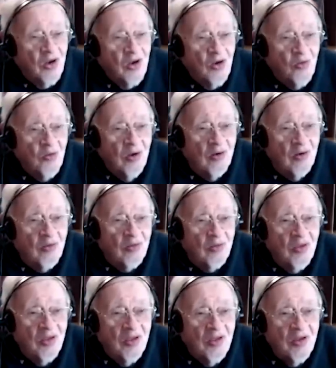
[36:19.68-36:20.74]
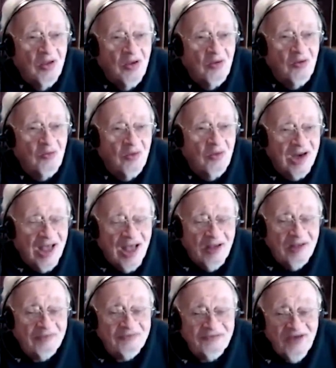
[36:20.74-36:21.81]
Well,
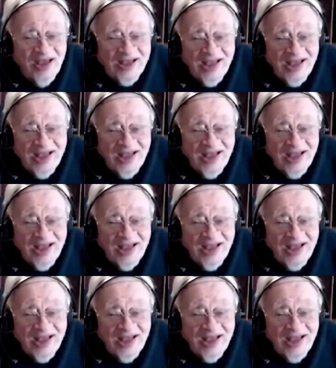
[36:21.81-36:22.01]
in fact,